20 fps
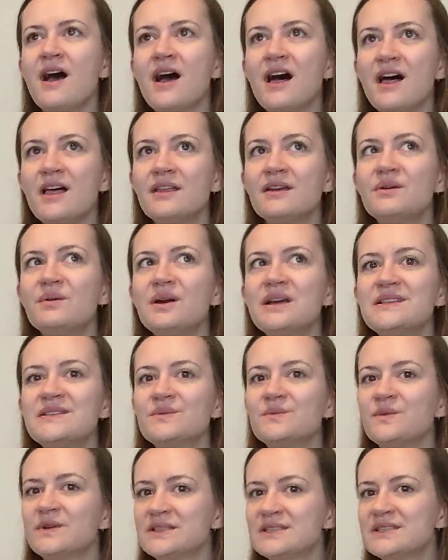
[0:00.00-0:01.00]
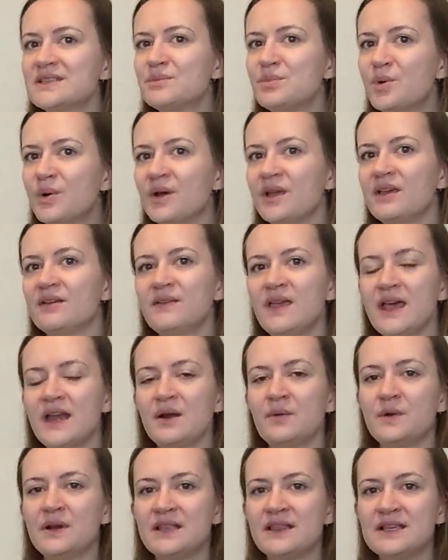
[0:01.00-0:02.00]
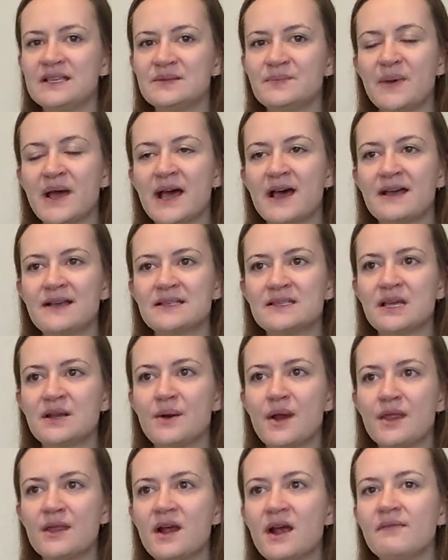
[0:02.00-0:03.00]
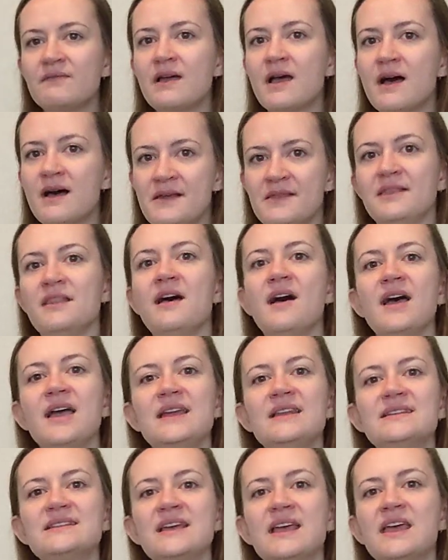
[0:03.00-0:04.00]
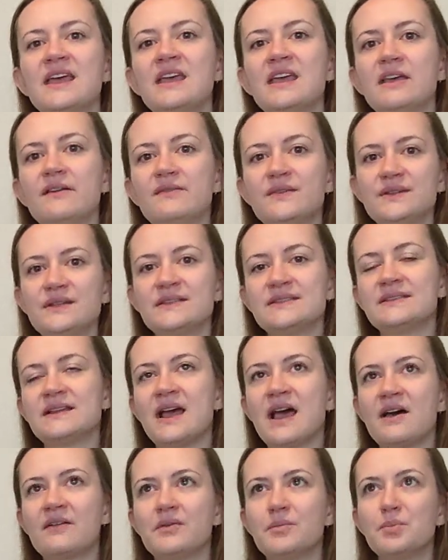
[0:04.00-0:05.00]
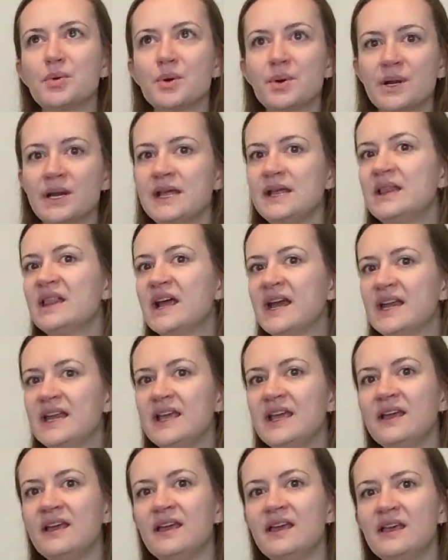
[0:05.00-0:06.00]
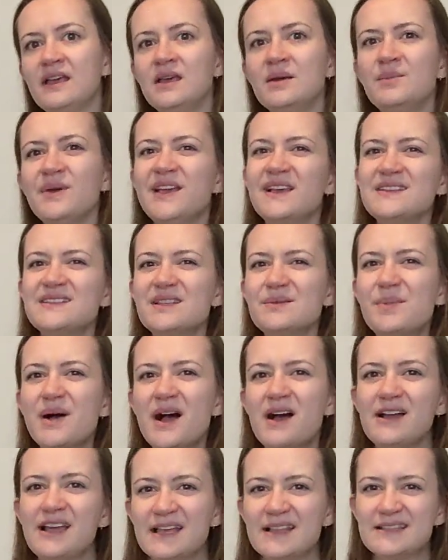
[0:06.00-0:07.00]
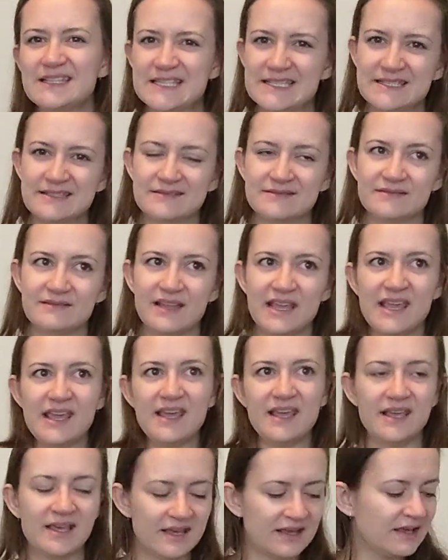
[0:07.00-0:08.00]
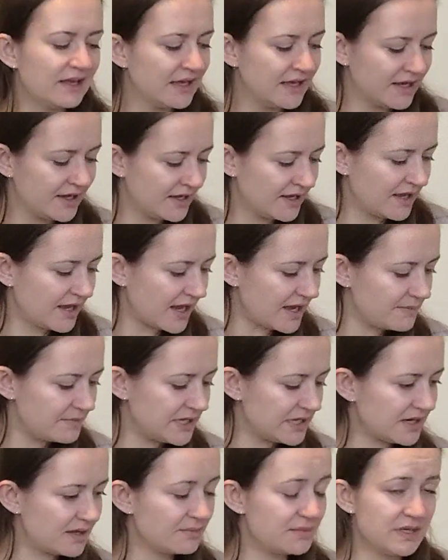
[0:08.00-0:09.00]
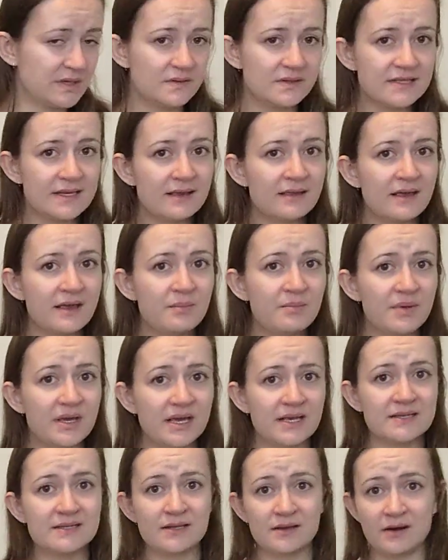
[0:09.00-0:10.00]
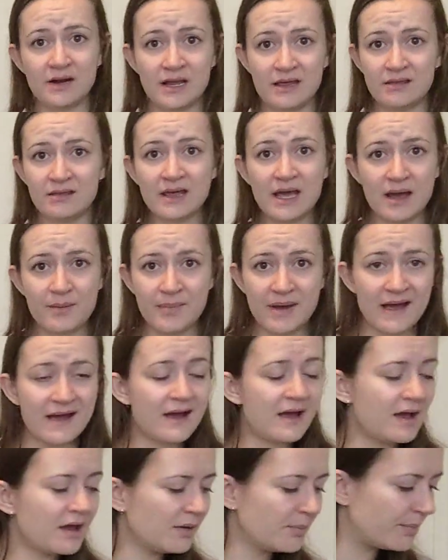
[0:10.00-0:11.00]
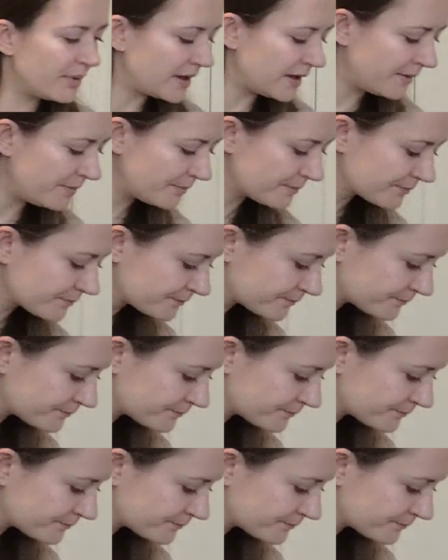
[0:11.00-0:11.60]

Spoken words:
Otherwise, what's the point of getting one of these bags? I'd rather have it unlined if it doesn't have a pretty lining, because the pockets, I mean, I'm using them because they're in that bag, but